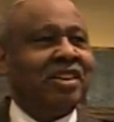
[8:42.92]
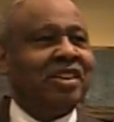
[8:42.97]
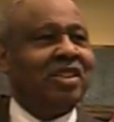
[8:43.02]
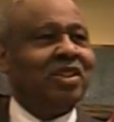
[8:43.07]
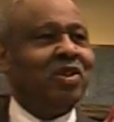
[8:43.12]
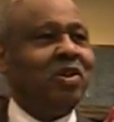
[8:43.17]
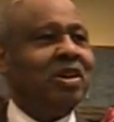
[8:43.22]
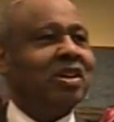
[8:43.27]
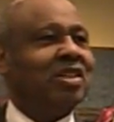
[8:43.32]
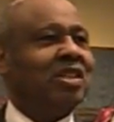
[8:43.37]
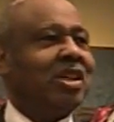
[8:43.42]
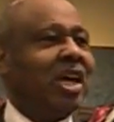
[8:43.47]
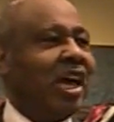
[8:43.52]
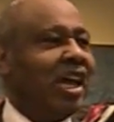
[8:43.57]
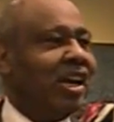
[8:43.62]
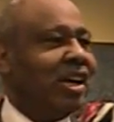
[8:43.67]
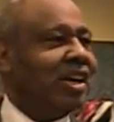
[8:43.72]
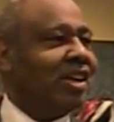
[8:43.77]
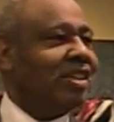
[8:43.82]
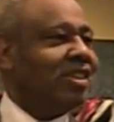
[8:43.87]
So
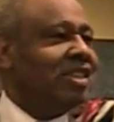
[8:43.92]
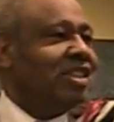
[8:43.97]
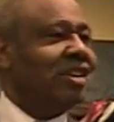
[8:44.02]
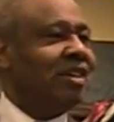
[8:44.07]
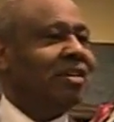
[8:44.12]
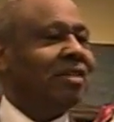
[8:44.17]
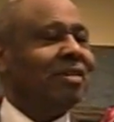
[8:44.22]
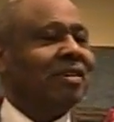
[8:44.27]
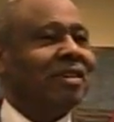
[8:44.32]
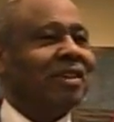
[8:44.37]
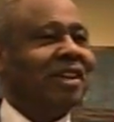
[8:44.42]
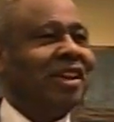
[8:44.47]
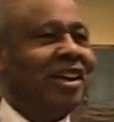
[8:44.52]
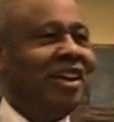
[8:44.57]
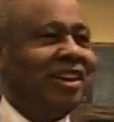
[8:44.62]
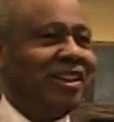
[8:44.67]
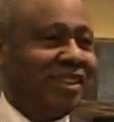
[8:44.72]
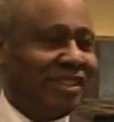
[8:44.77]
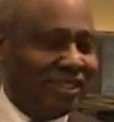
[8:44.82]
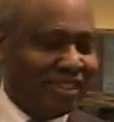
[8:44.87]
excited until
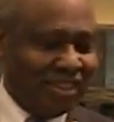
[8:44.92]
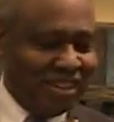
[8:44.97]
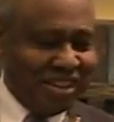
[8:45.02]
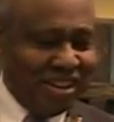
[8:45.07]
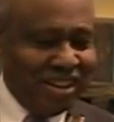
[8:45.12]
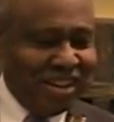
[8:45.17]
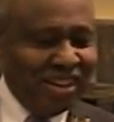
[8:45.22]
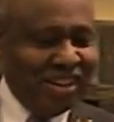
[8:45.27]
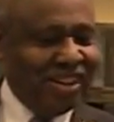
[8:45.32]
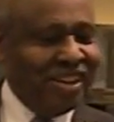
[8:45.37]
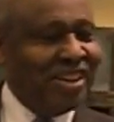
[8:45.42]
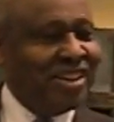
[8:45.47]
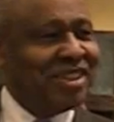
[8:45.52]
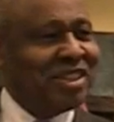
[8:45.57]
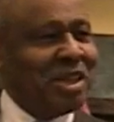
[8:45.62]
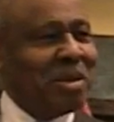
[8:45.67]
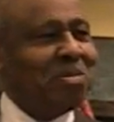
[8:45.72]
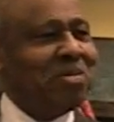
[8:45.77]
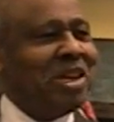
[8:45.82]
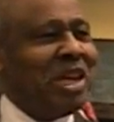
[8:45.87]

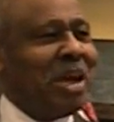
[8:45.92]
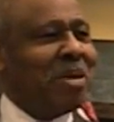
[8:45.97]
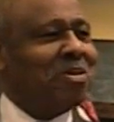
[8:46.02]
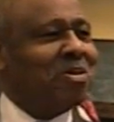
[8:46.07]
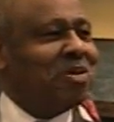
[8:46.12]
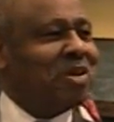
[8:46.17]
sometimes